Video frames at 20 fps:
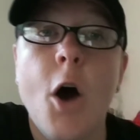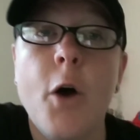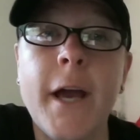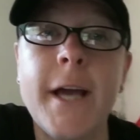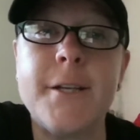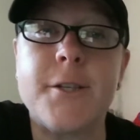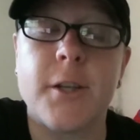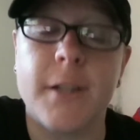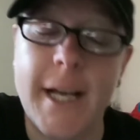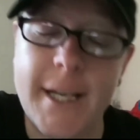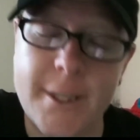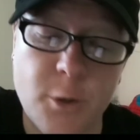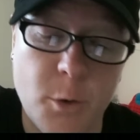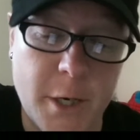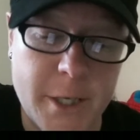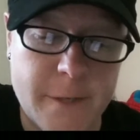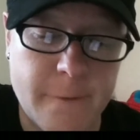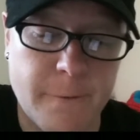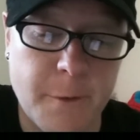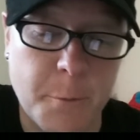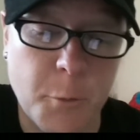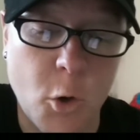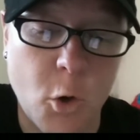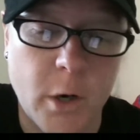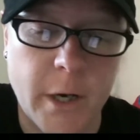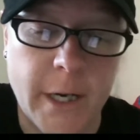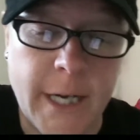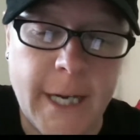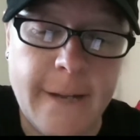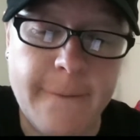Okay, so last question from
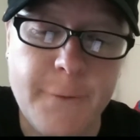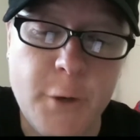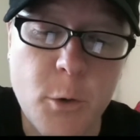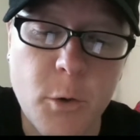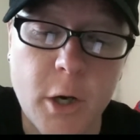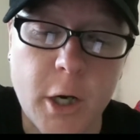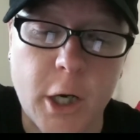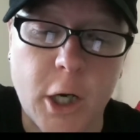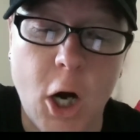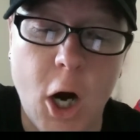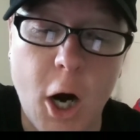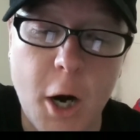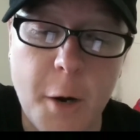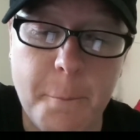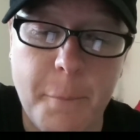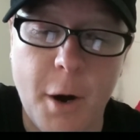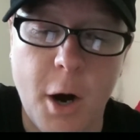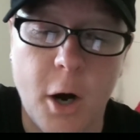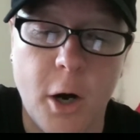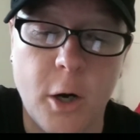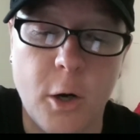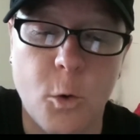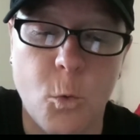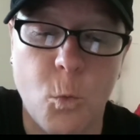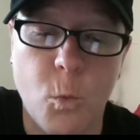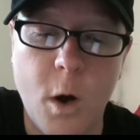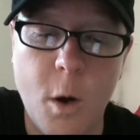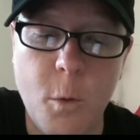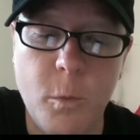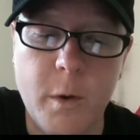Gordon. If you were a car part,
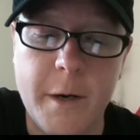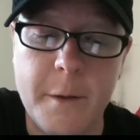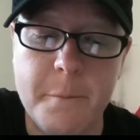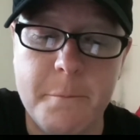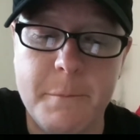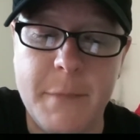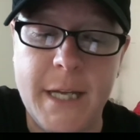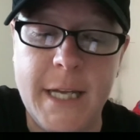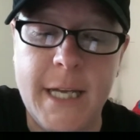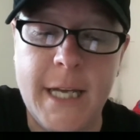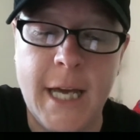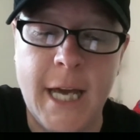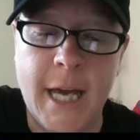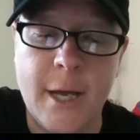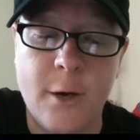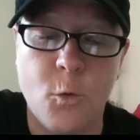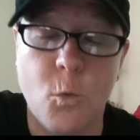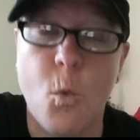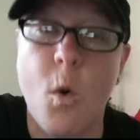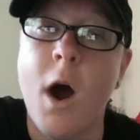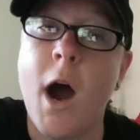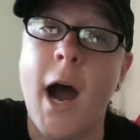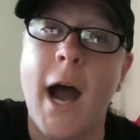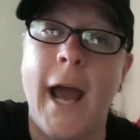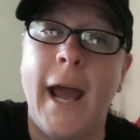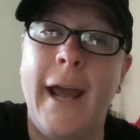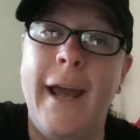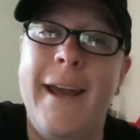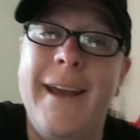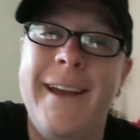what would it be and
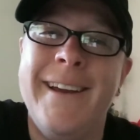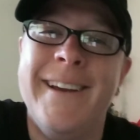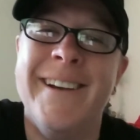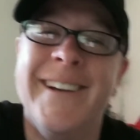why?